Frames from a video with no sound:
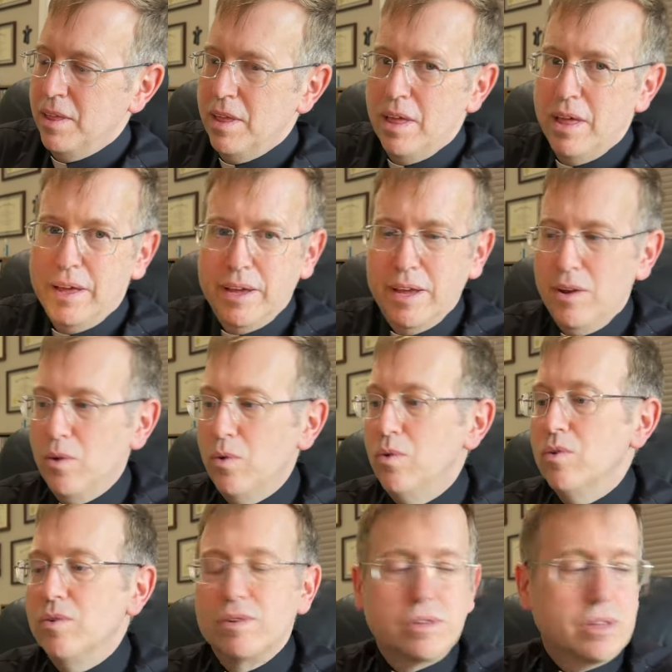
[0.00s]
Again,
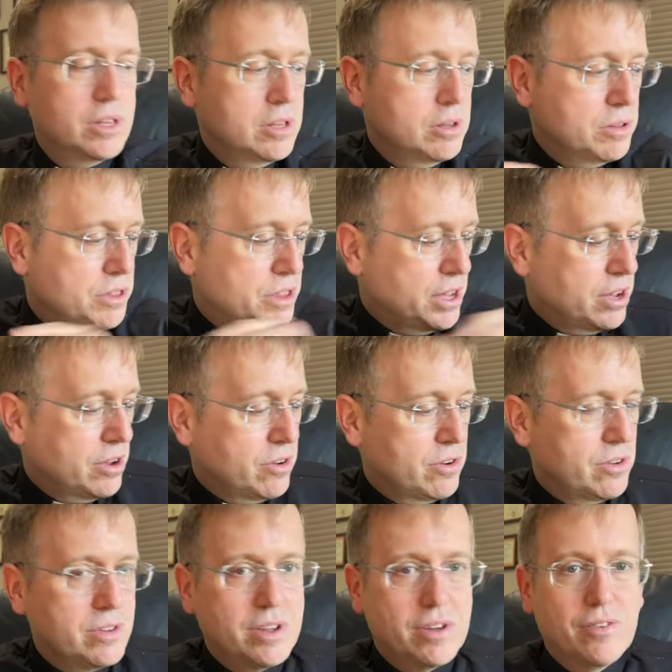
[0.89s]
ooh, it's a little
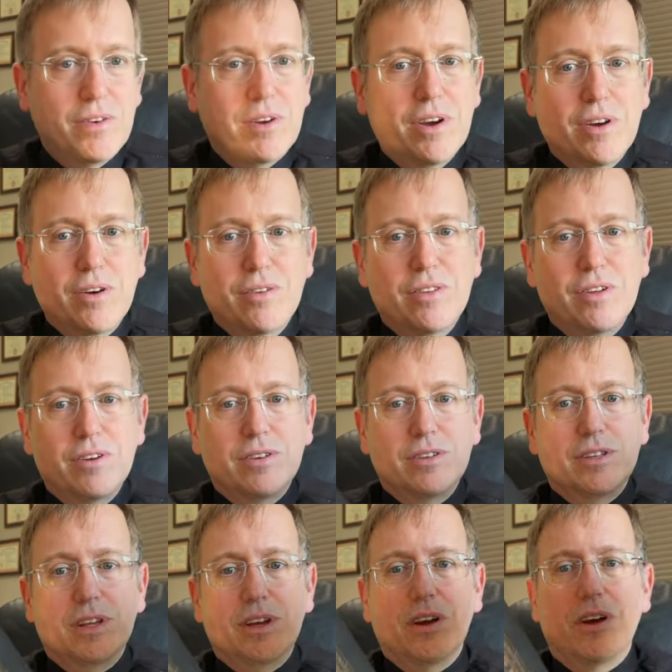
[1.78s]
thicker. There we go.
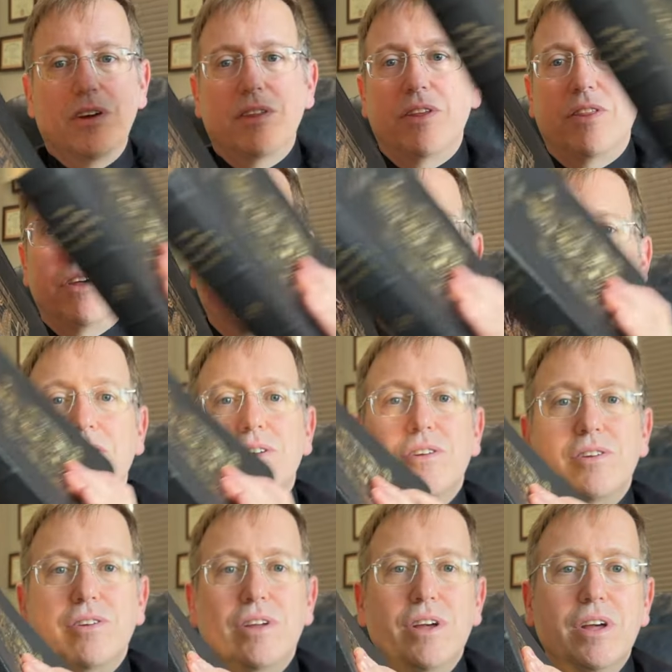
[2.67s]
There they are.
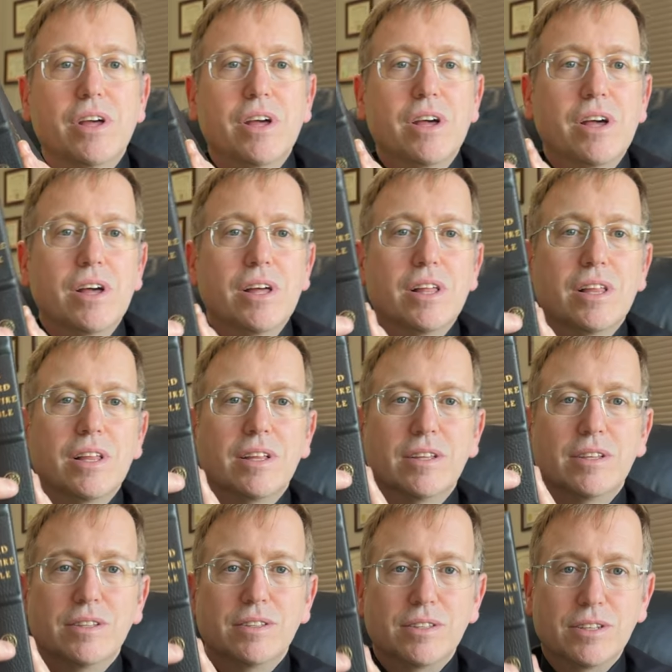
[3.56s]

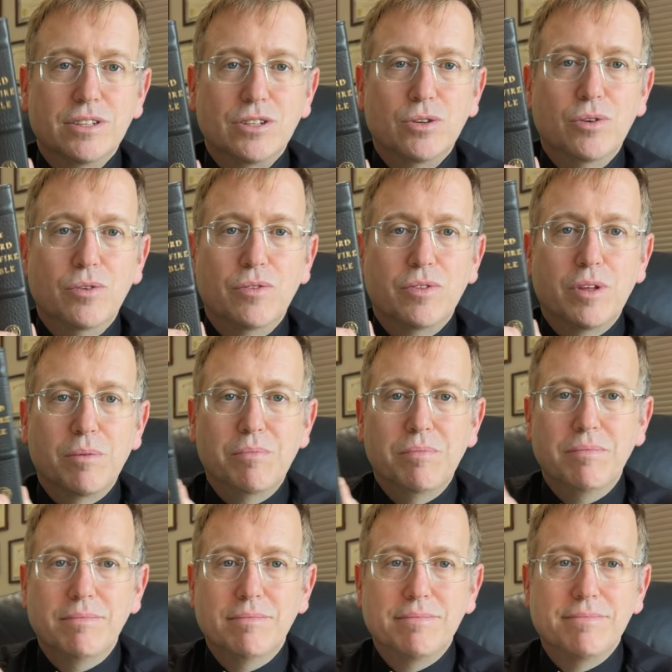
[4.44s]
Two of them.
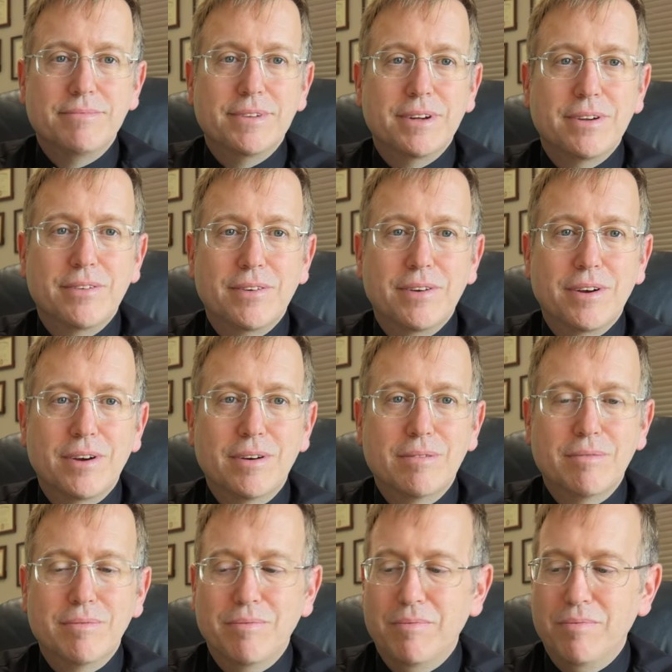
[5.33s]
There we go.
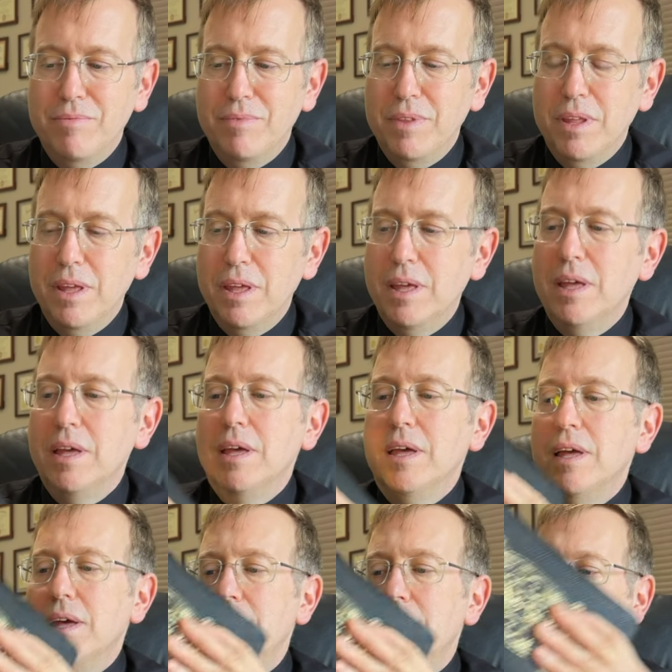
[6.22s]

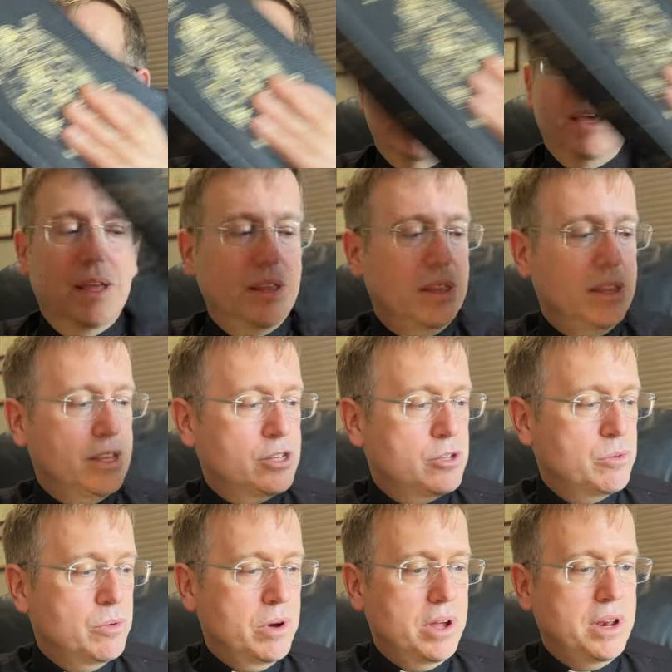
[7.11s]
And
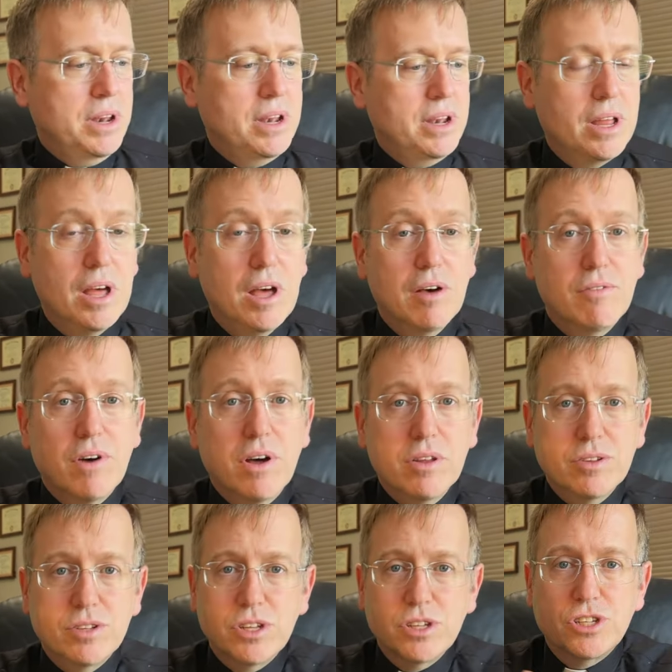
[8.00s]
this one
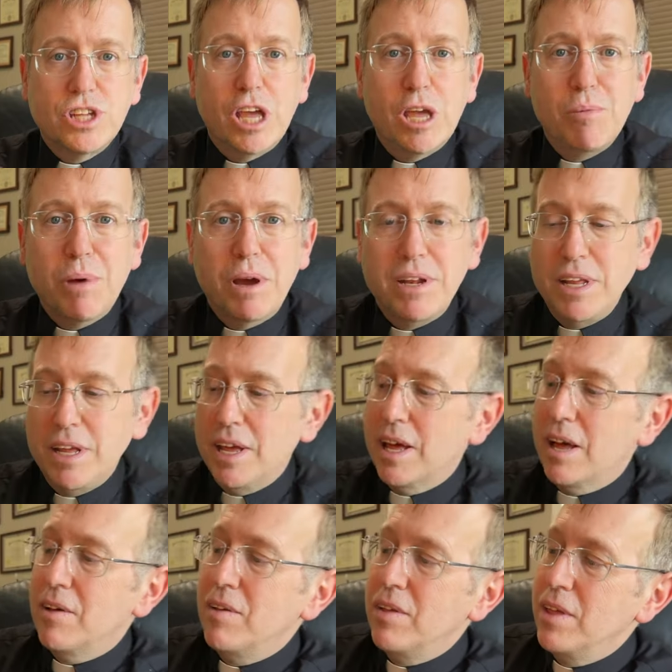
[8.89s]
follows the same
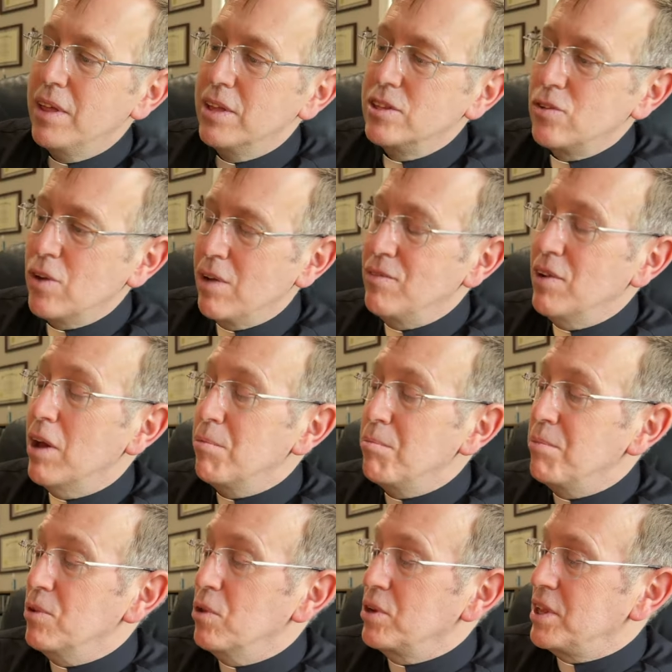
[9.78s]
idea. So I have
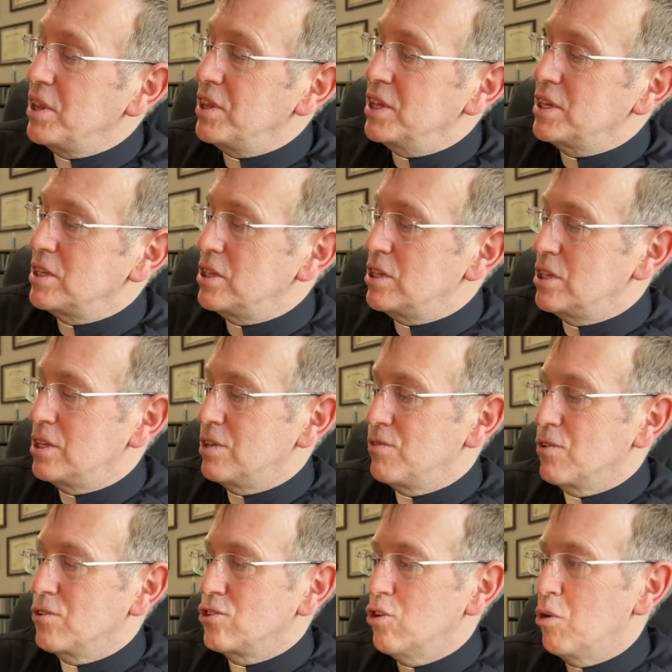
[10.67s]
not looked at this. This is the
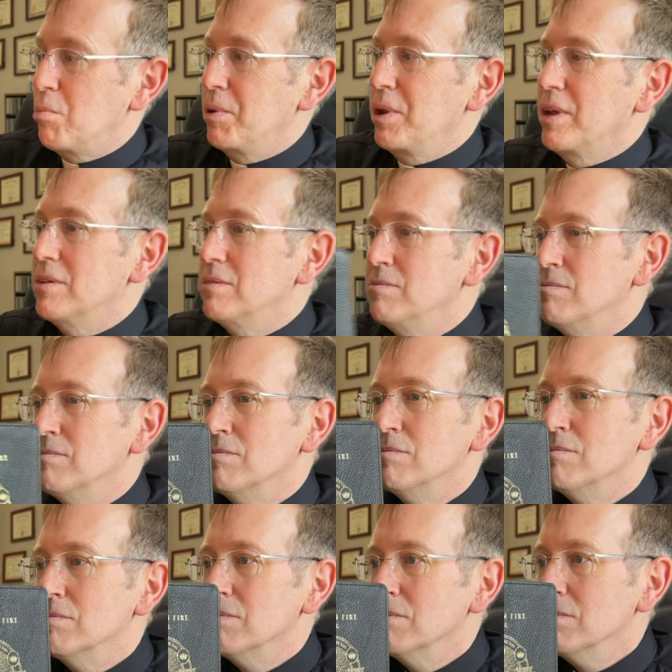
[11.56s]
first opening.
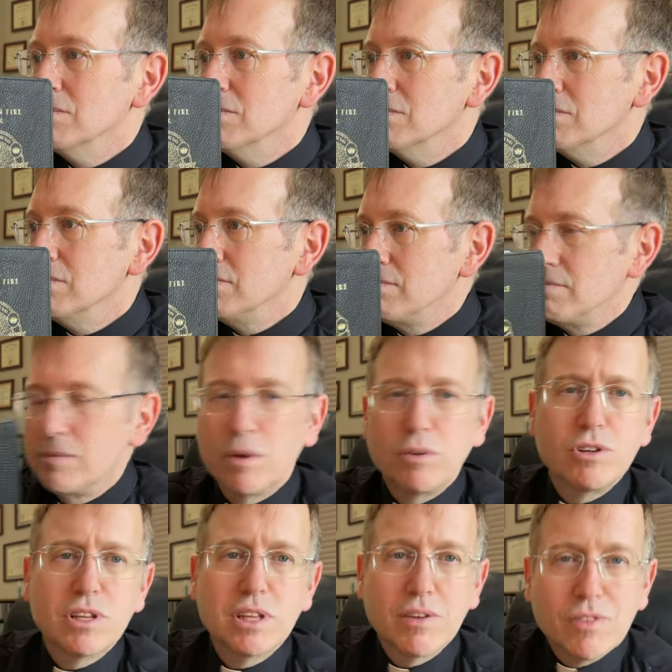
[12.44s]
Don't
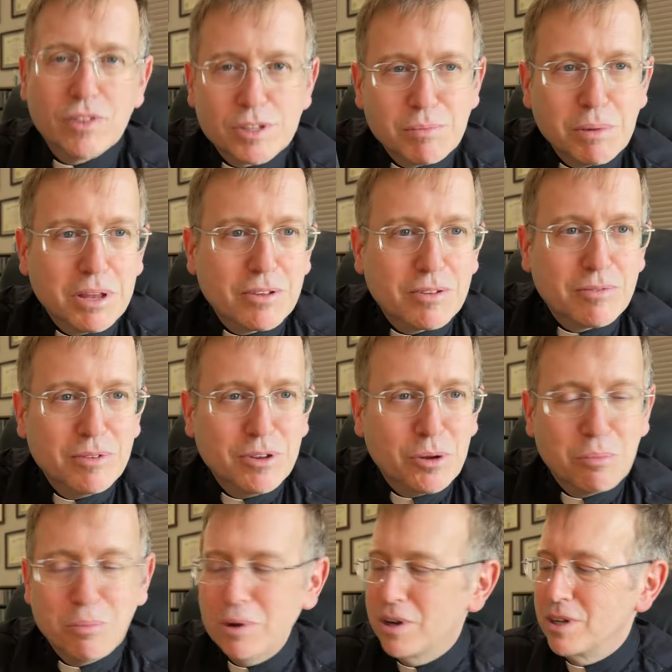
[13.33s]
you love the smell of new
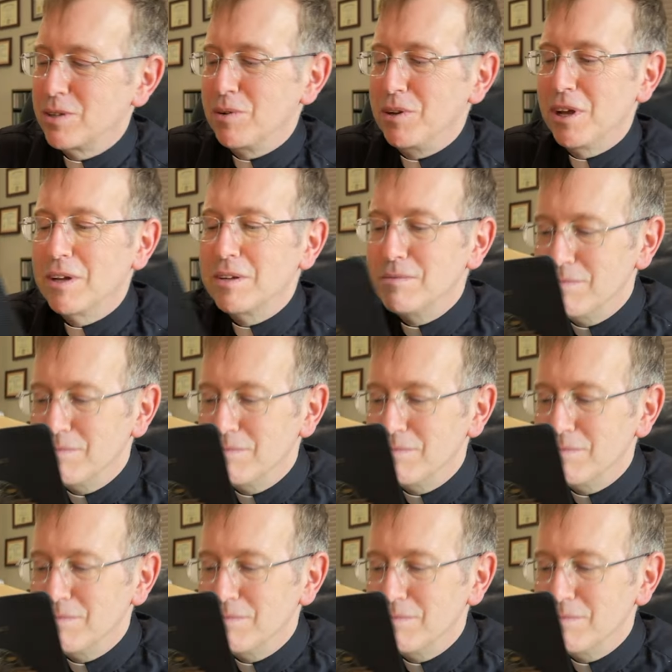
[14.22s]
books? Yeah.